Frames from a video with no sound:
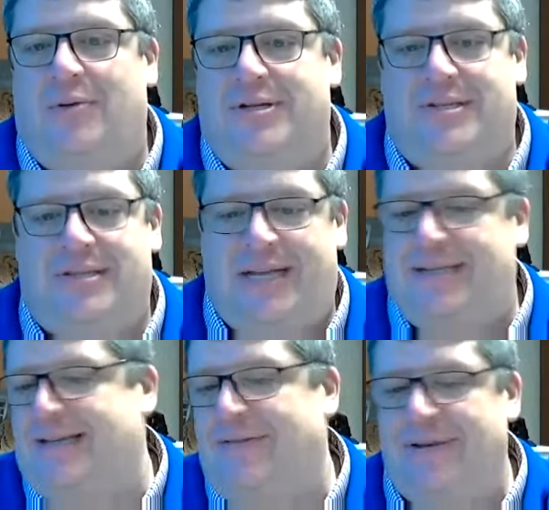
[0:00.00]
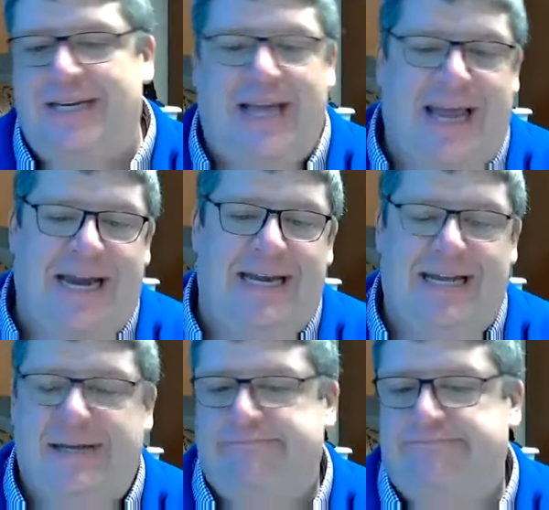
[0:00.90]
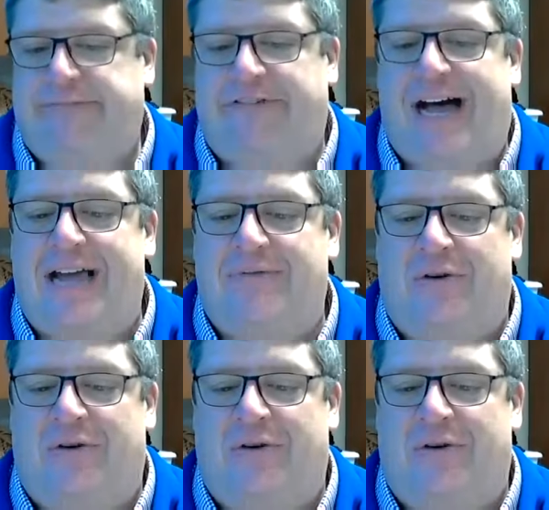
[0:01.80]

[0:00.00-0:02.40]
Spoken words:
which is in that 70 to 85